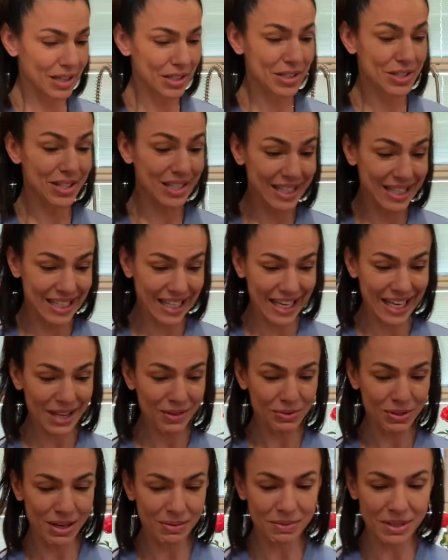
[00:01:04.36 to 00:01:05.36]
Today,
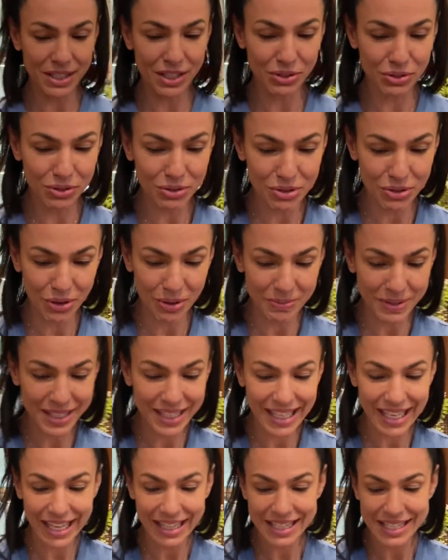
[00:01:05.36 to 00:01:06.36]
what I'm gonna do though, I'm
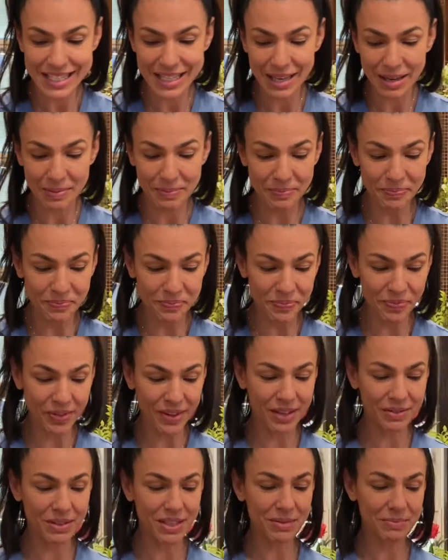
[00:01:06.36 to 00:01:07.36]
gonna add some,
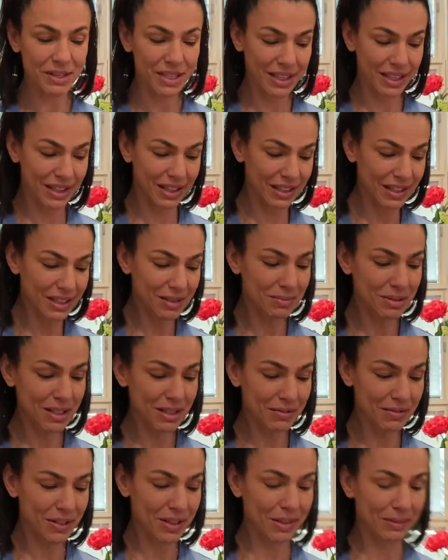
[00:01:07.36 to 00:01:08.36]
I'm gonna make a little bit
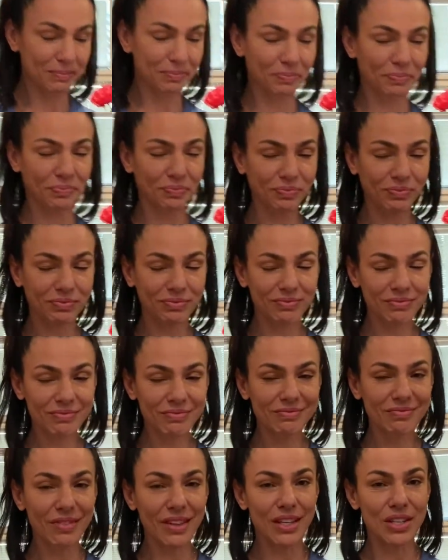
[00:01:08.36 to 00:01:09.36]
of a
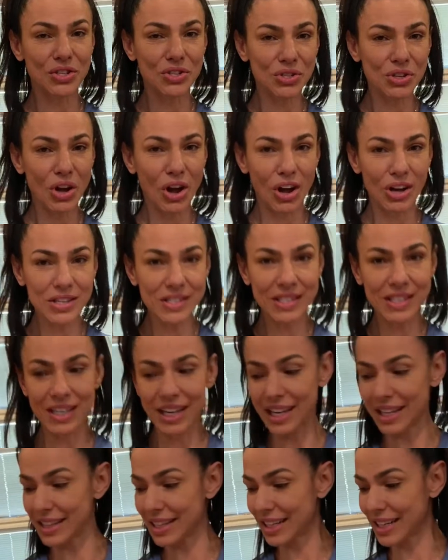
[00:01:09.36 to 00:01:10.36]
sauce,
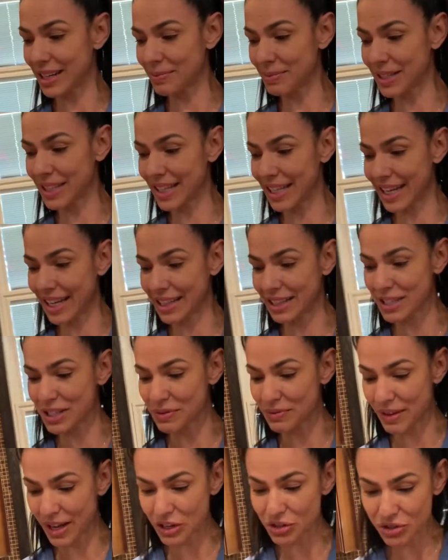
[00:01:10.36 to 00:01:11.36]
and then I'm gonna add these
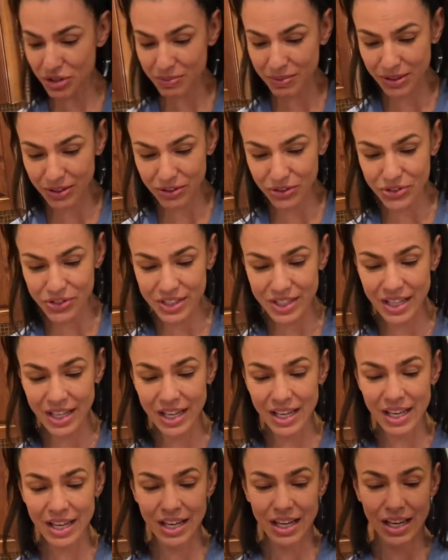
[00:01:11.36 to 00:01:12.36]
vegetables
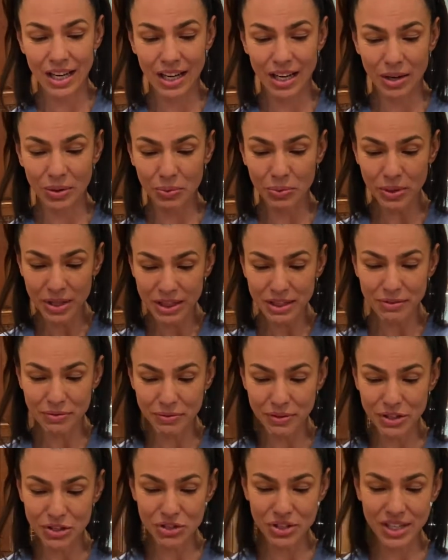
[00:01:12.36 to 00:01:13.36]
with the
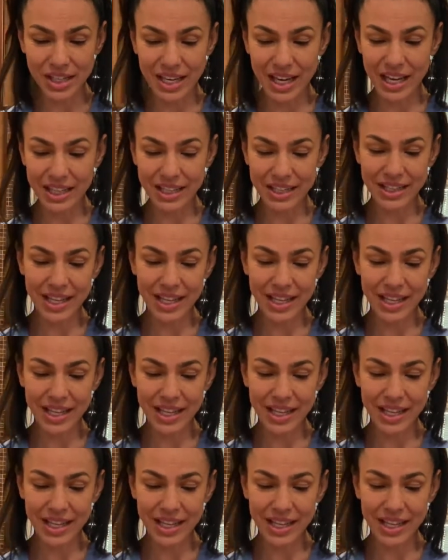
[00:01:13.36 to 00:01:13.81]
fish together.